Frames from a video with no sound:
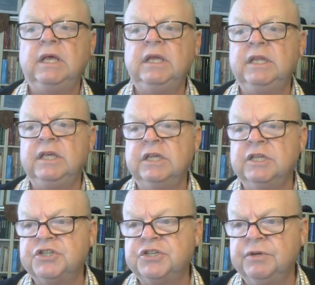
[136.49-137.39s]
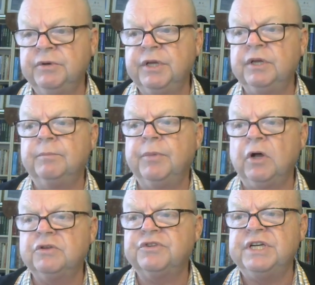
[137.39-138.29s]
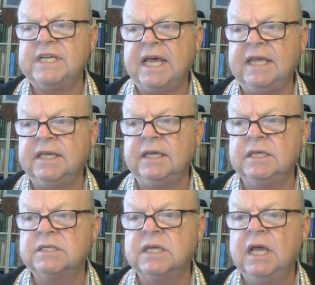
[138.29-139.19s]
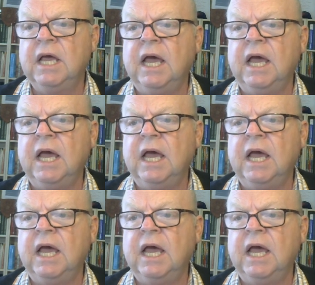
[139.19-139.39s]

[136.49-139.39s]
in the ensuing compulsory takings